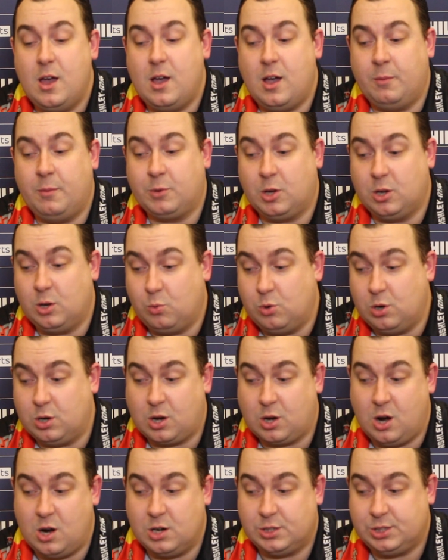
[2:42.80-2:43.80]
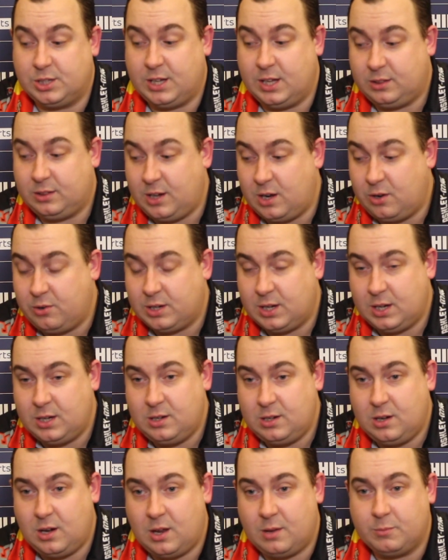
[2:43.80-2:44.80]
I'm going to work hard to get there
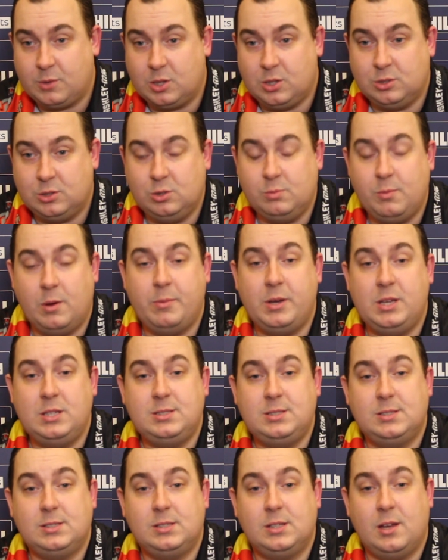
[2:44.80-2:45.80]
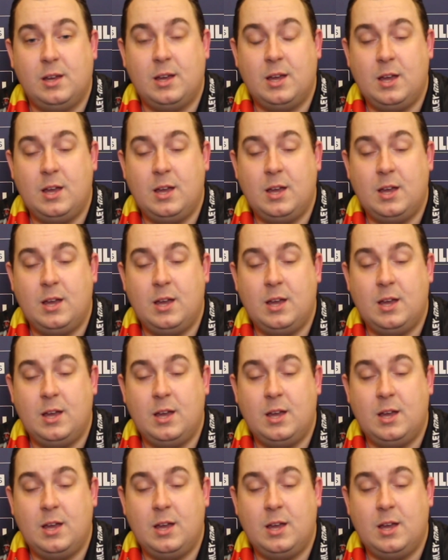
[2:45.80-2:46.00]
again. I'm going to do my best.